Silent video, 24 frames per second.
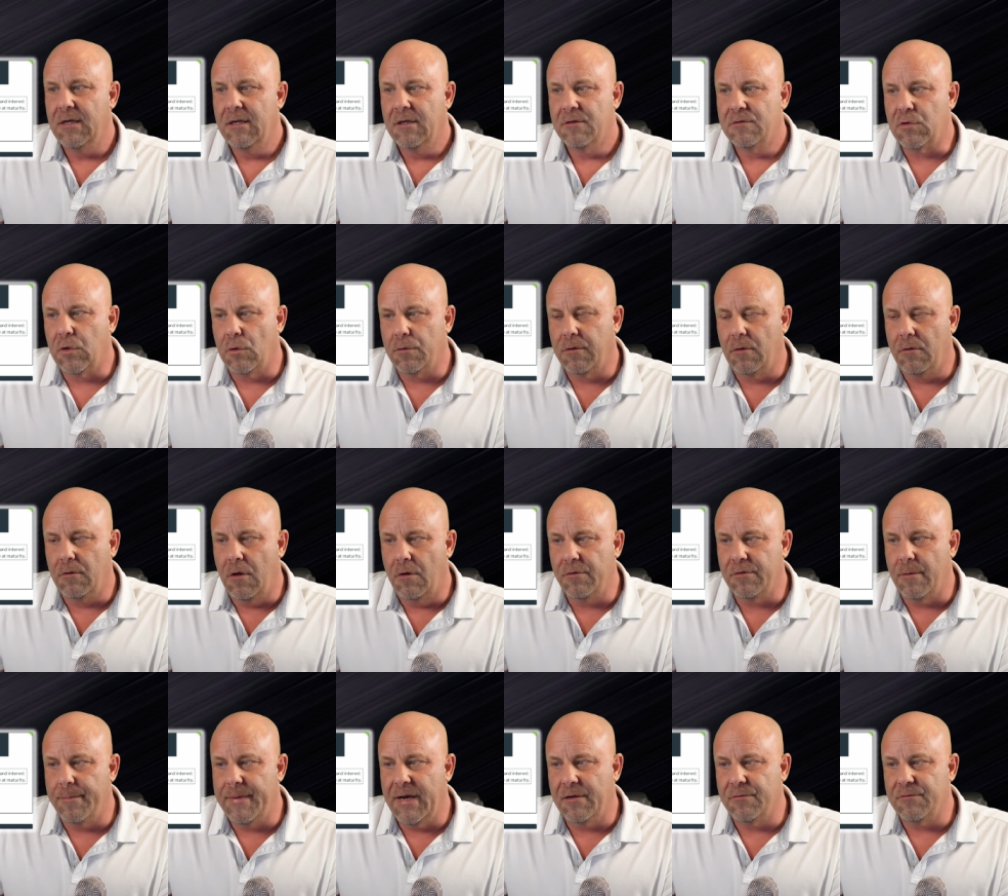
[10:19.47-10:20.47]
Total loan
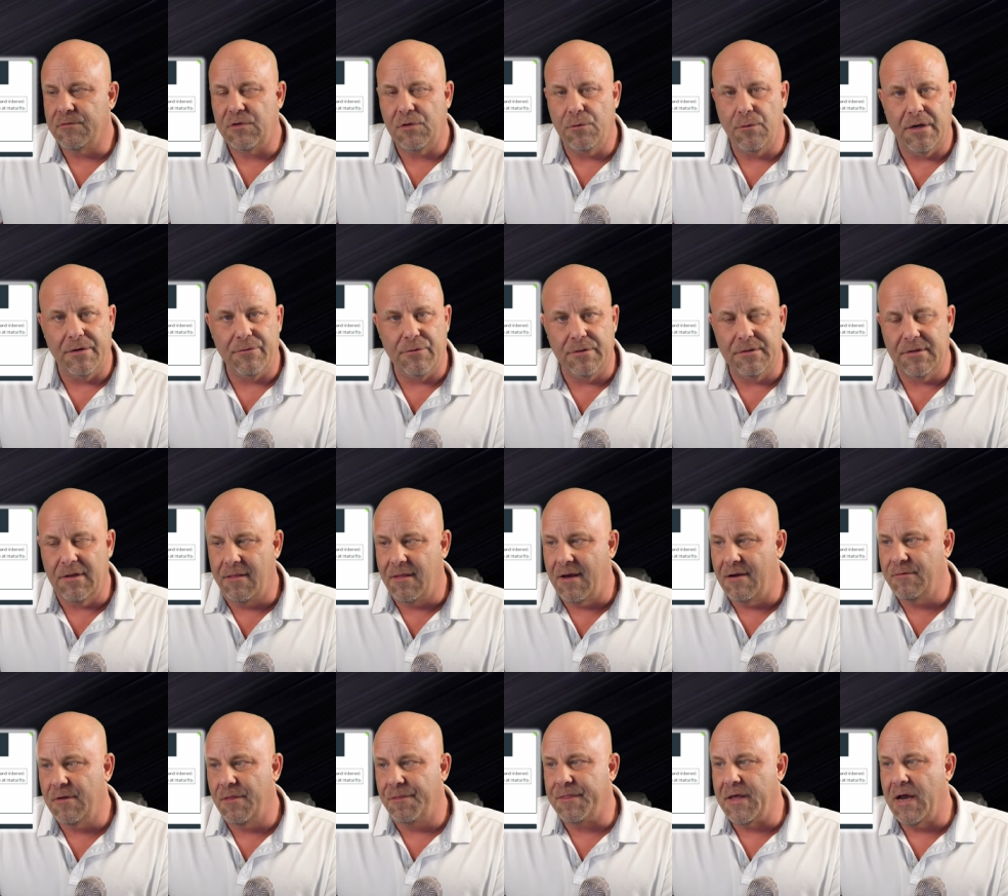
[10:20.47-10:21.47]
amount, two hundred
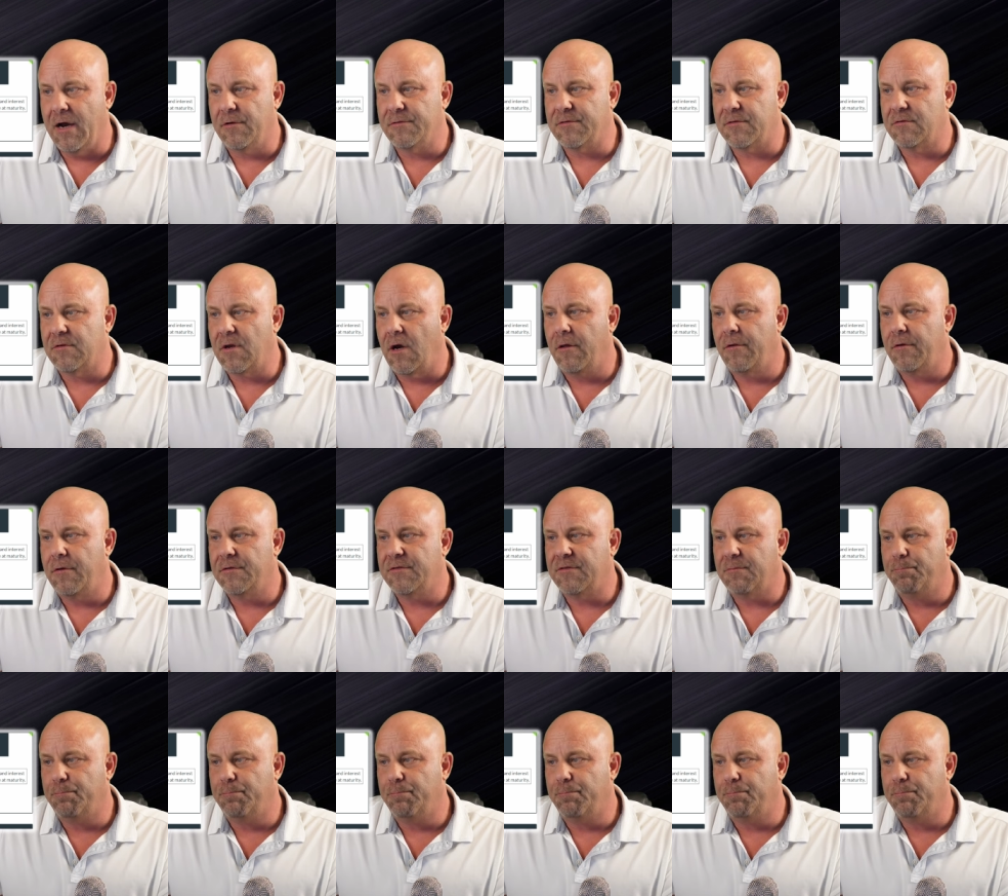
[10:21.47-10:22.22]
eleven thousand dollars.